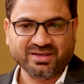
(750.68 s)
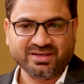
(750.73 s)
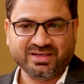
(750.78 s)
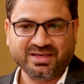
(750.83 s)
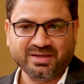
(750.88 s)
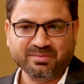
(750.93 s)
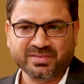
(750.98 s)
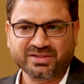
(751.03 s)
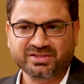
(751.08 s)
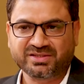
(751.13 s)

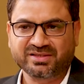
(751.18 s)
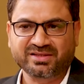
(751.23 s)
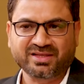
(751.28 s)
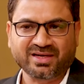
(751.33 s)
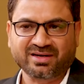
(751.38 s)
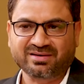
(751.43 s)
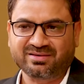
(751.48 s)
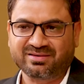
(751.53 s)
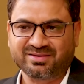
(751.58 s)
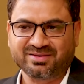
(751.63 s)
he mentioned
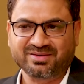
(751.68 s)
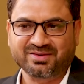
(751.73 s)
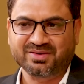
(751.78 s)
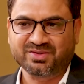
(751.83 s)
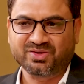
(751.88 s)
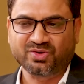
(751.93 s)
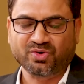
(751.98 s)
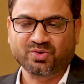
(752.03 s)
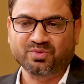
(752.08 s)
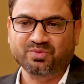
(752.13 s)
that
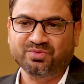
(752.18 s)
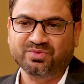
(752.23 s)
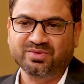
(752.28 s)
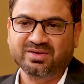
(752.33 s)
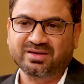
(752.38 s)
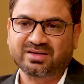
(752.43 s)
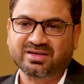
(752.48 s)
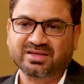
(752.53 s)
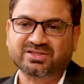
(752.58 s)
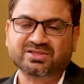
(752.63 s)

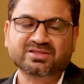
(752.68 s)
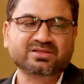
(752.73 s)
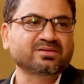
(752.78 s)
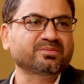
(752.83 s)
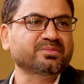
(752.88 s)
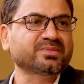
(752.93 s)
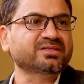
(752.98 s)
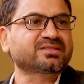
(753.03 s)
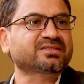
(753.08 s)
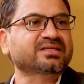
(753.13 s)

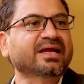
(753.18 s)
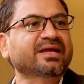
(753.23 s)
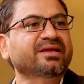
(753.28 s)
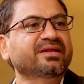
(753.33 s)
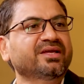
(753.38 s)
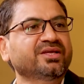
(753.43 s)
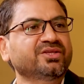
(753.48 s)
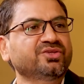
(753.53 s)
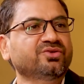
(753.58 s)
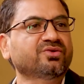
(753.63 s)
customers
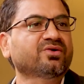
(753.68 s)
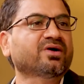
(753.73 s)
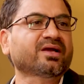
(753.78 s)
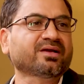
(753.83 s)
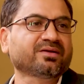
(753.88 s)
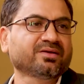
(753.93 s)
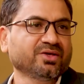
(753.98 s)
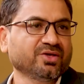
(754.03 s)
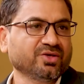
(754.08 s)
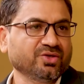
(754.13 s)
can
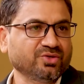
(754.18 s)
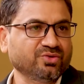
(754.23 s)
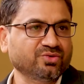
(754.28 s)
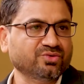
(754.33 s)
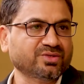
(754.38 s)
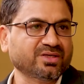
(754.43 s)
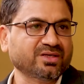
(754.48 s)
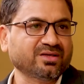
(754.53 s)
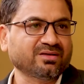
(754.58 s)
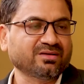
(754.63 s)
enjoy
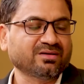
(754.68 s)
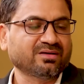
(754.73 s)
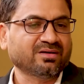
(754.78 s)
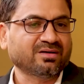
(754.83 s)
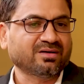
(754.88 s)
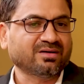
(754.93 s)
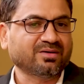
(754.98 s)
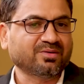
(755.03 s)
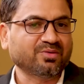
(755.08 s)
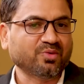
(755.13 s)
using
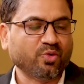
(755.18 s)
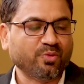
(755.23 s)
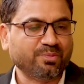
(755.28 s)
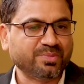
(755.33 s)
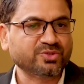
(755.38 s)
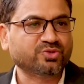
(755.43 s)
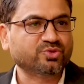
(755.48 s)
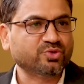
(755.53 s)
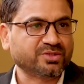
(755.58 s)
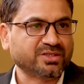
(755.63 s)

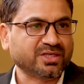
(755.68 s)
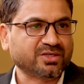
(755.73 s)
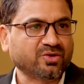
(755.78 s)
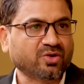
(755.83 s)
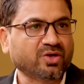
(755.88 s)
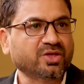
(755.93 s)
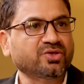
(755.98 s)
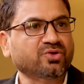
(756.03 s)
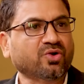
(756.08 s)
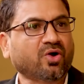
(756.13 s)
open source
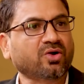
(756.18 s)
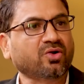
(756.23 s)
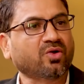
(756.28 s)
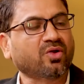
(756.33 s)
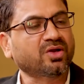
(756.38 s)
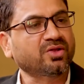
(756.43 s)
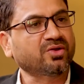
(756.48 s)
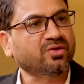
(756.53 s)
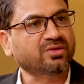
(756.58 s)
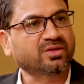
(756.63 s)
technology not
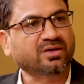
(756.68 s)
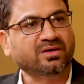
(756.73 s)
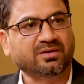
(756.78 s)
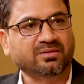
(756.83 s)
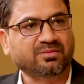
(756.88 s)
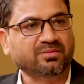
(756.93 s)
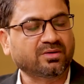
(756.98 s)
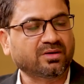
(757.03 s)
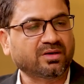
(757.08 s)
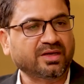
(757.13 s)
only on
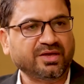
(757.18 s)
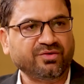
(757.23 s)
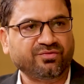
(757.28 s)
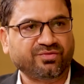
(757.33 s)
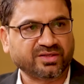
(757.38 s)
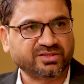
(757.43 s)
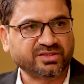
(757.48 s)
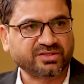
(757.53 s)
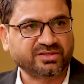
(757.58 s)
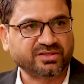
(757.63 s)
the
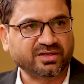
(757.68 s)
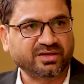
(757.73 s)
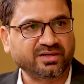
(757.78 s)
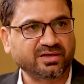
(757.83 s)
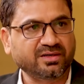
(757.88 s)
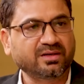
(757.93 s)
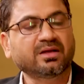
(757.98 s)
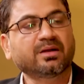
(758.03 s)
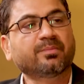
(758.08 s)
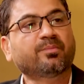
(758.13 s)
infrastructure
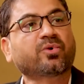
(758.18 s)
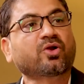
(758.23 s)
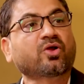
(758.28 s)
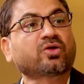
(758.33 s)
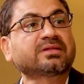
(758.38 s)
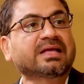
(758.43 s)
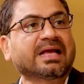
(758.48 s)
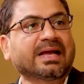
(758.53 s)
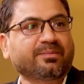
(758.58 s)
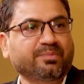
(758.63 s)
layer but on the